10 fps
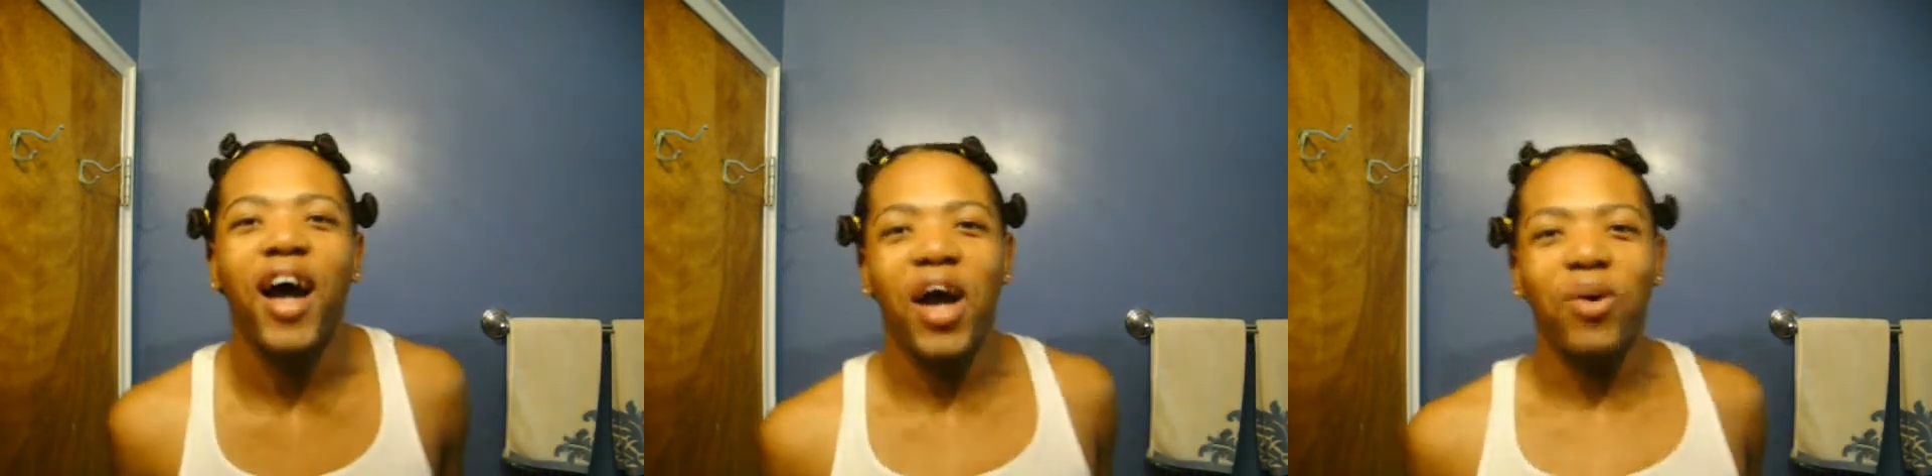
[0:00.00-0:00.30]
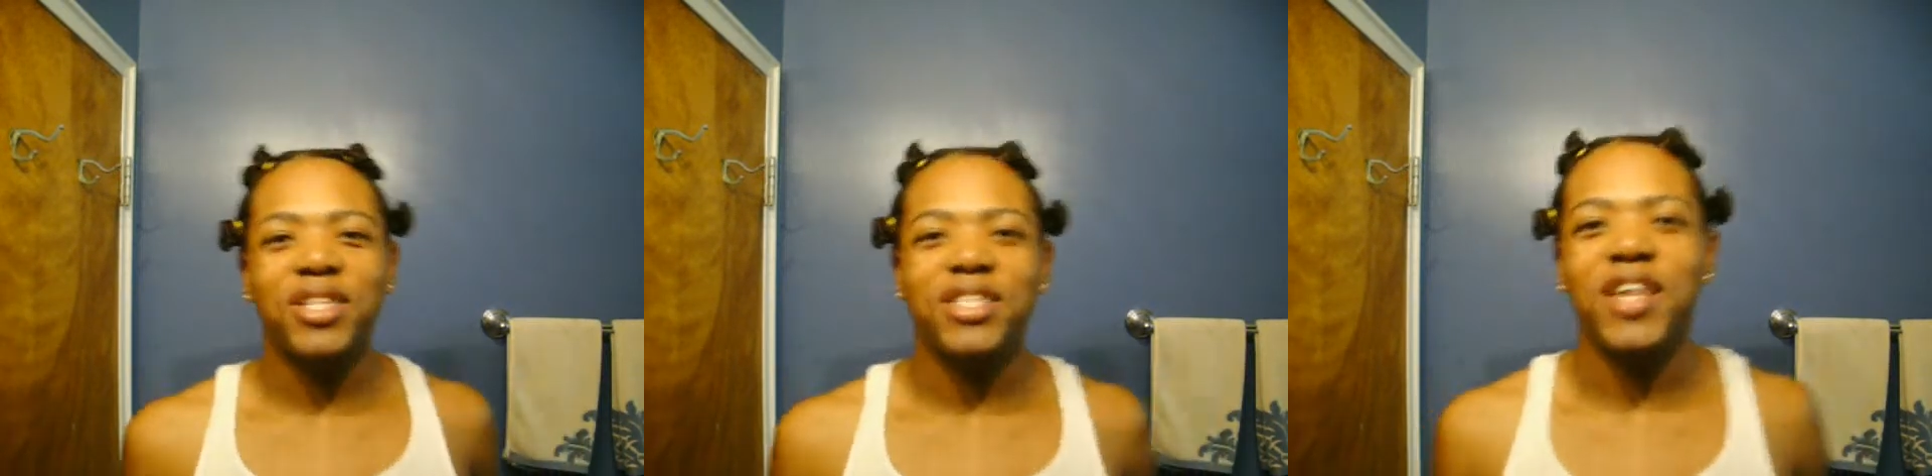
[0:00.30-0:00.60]
I
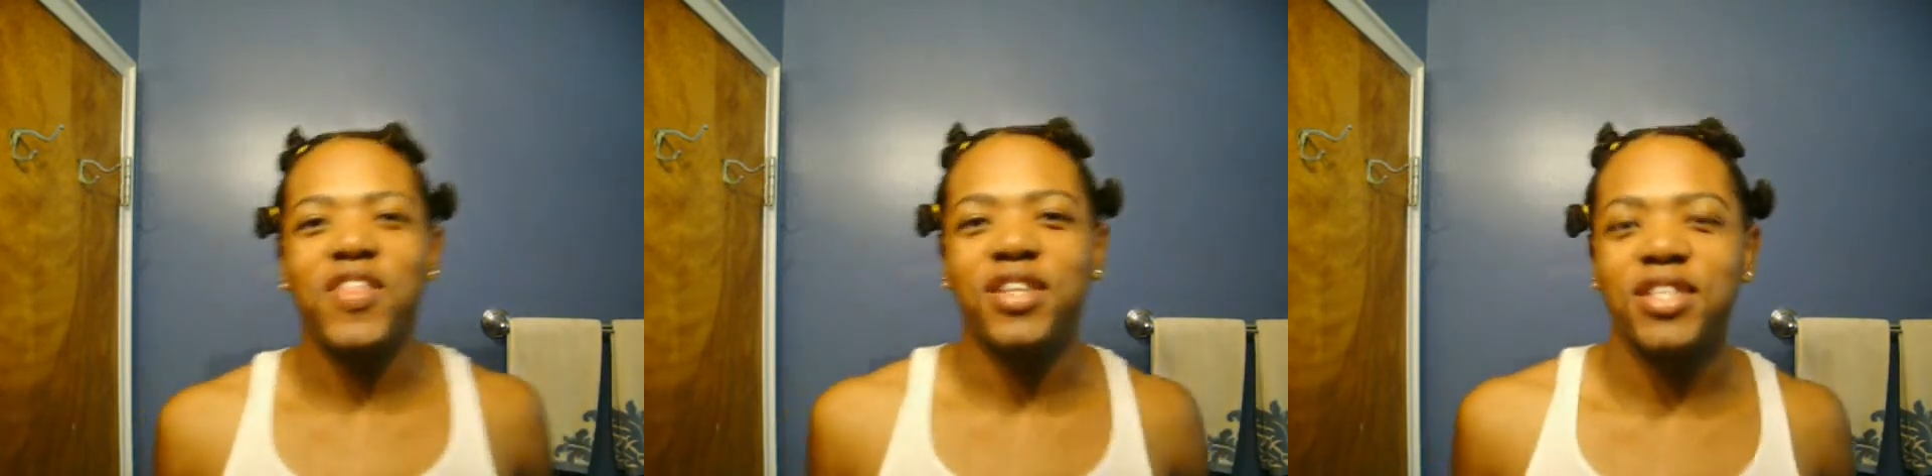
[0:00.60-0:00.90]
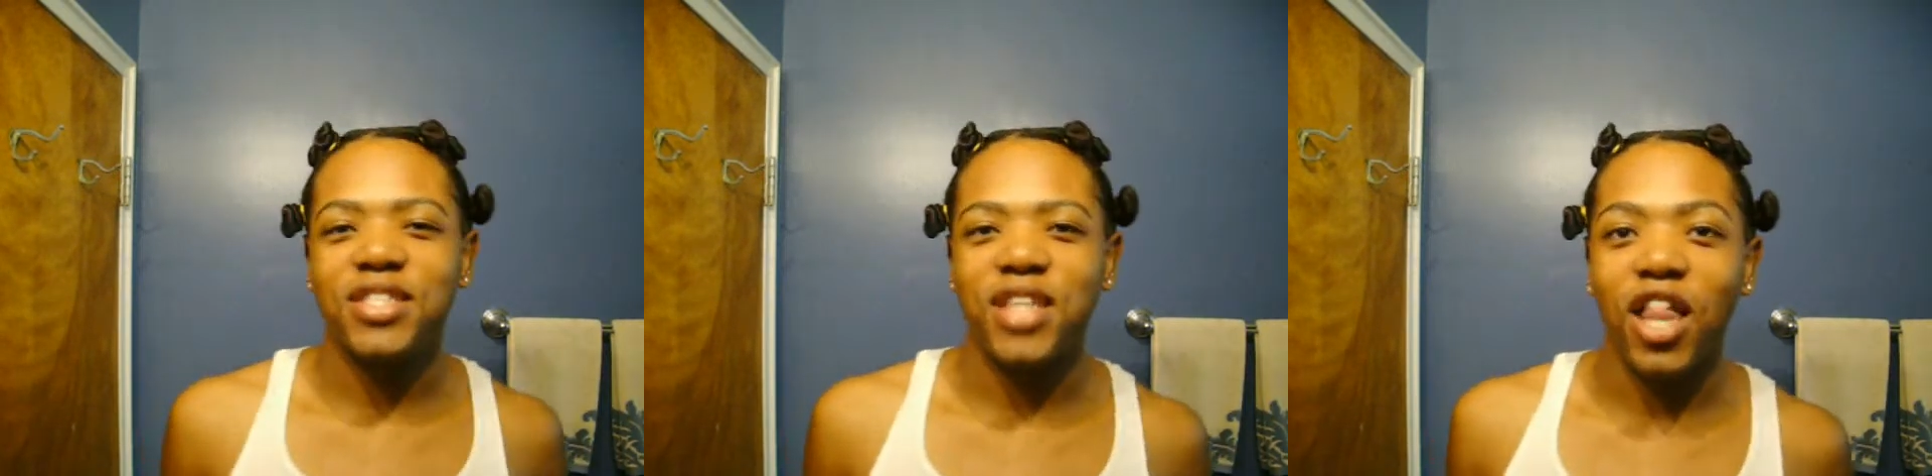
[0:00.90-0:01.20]
would say that
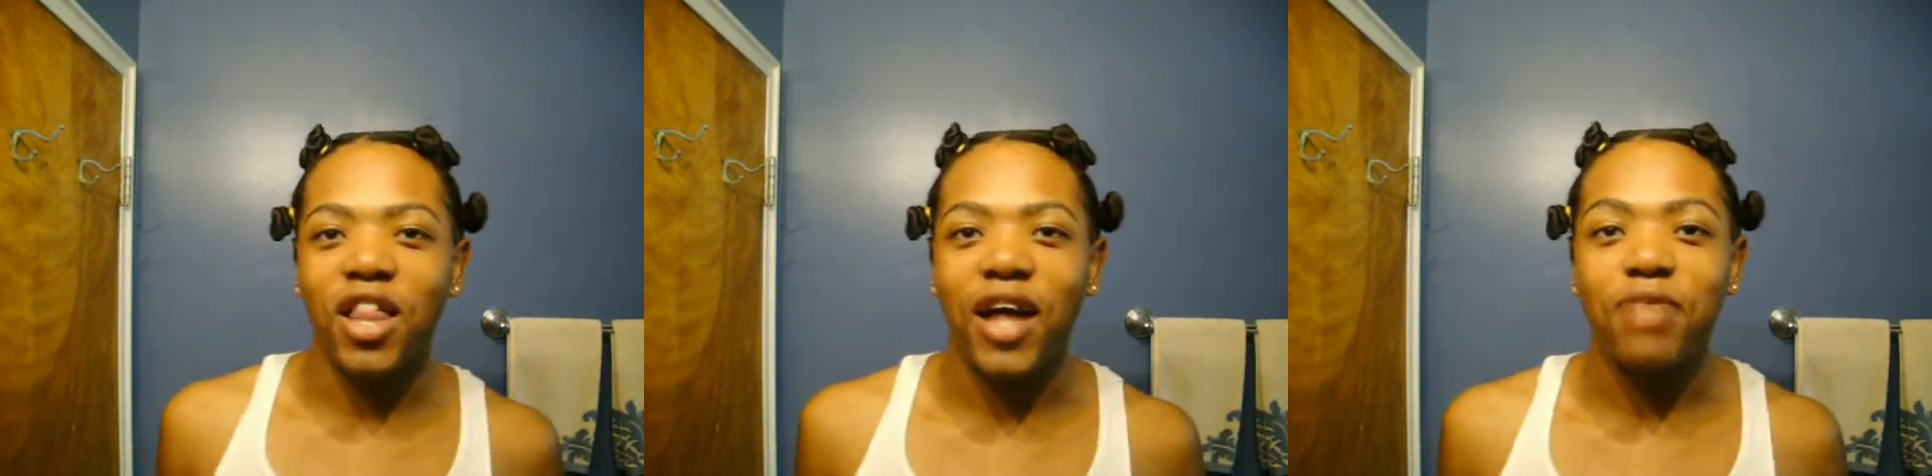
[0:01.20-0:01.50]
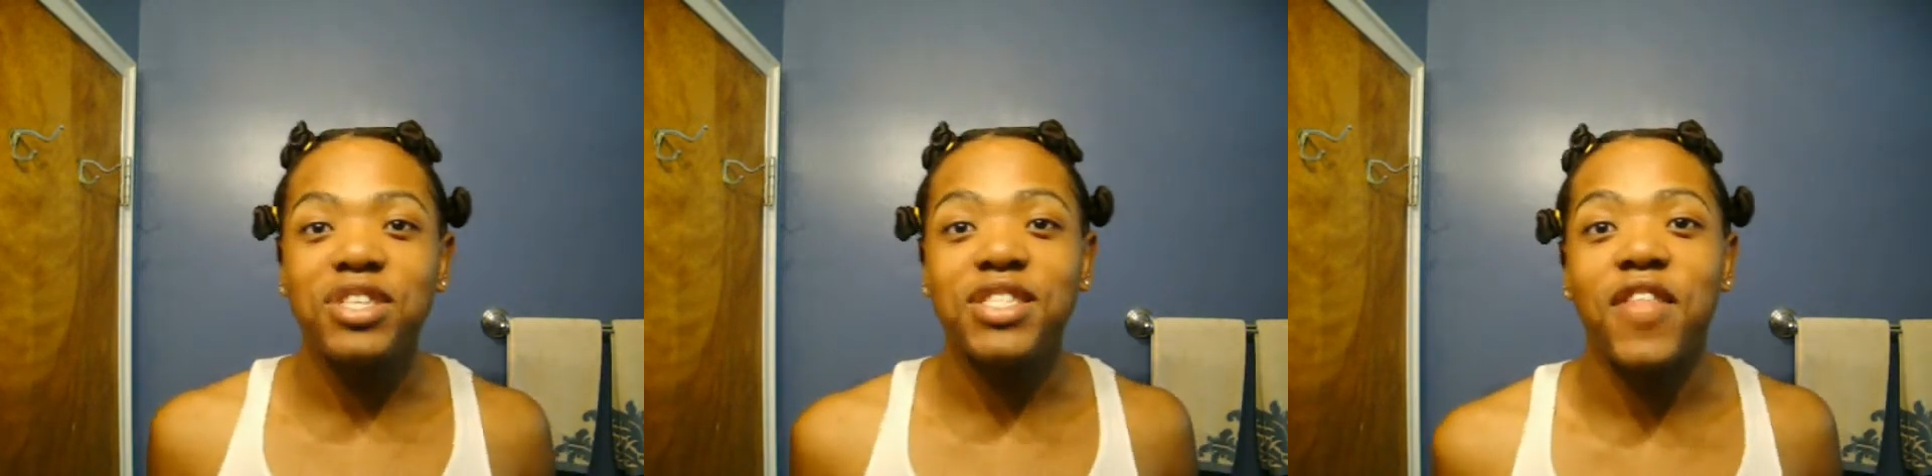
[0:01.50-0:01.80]

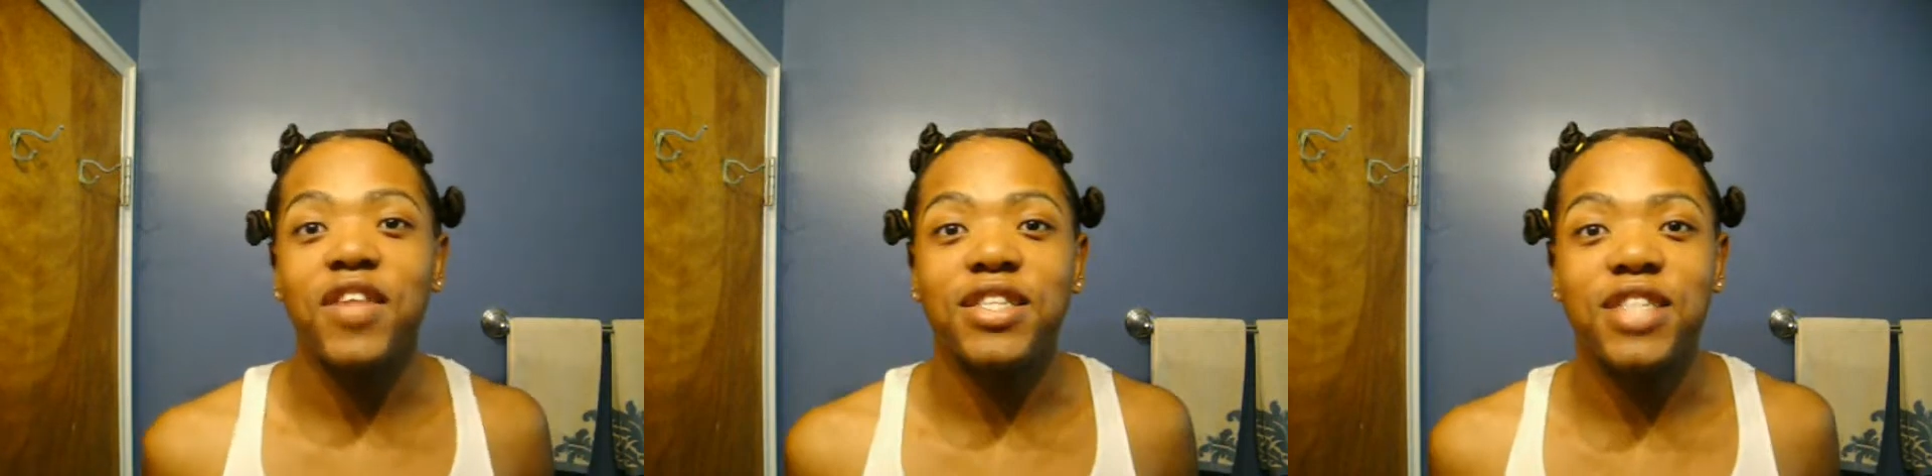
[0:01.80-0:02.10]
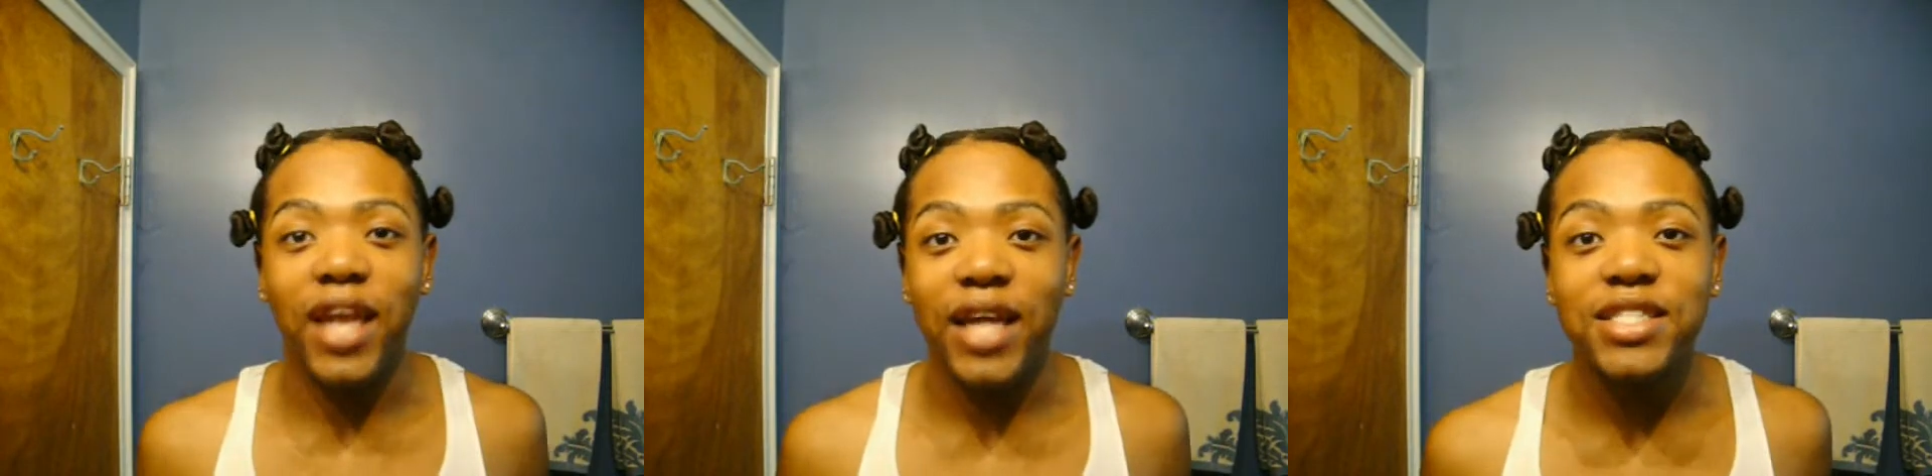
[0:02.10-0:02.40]
it's